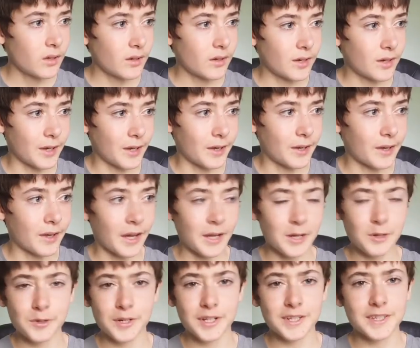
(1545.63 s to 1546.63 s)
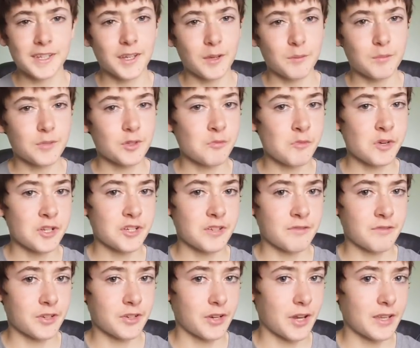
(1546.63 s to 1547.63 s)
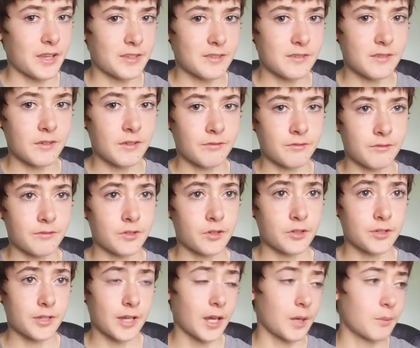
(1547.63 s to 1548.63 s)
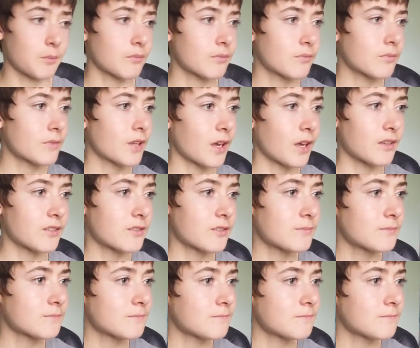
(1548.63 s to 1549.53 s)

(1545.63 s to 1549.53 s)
I don't want to take up too much of your time, guys.